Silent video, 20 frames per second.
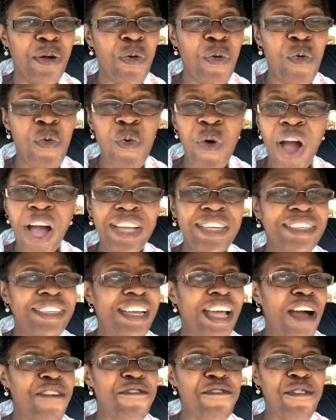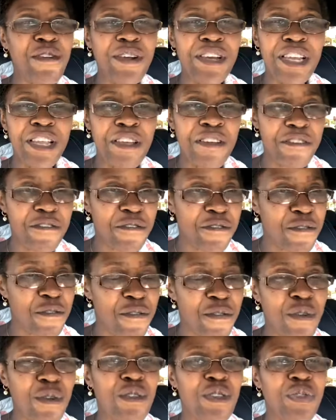Wonderfully
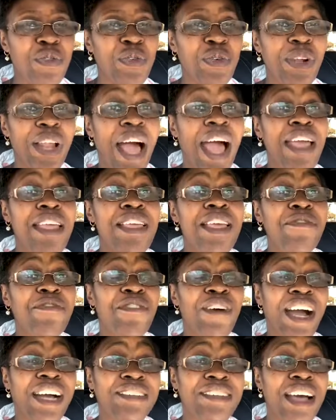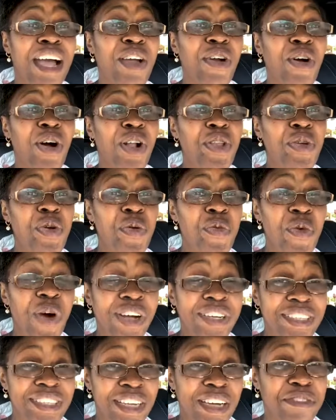fruitful. In fact, I call you
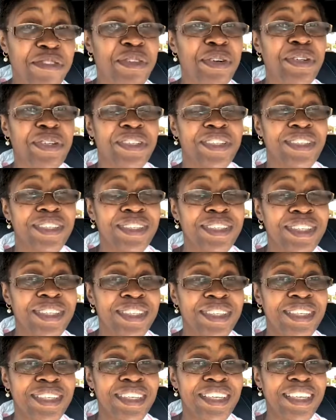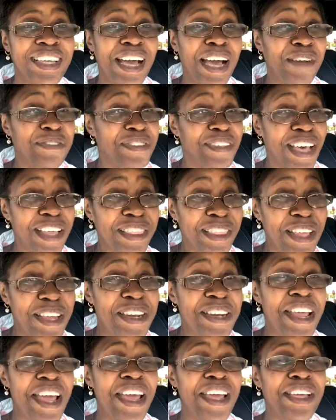wonderful. After the
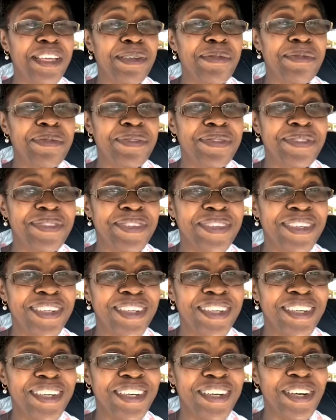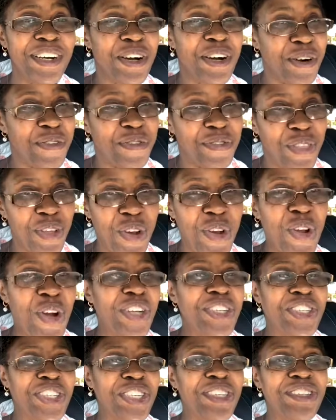name of the
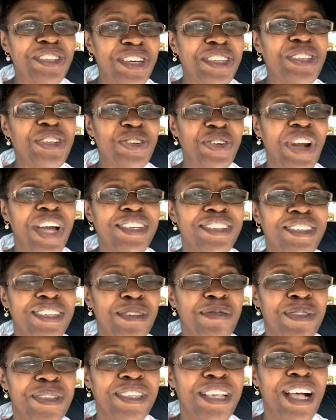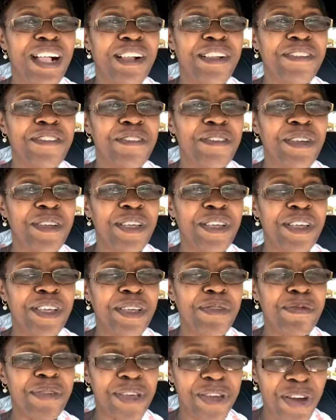Lord Jesus Christ himself,
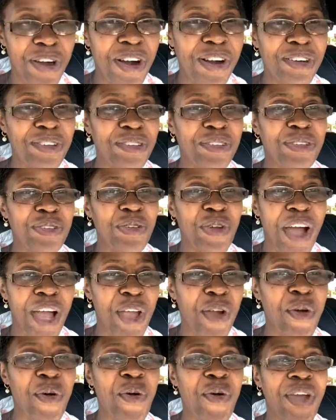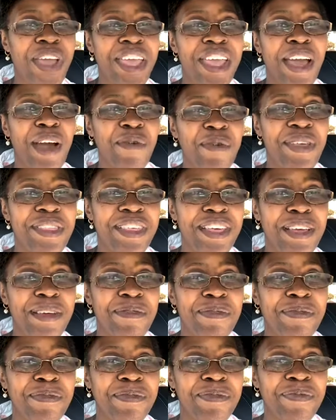because you are a co-heir with
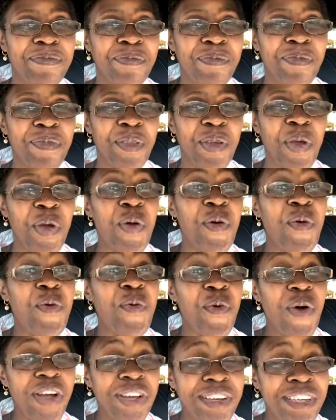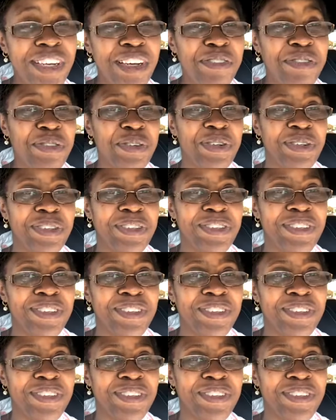him. Wonderful.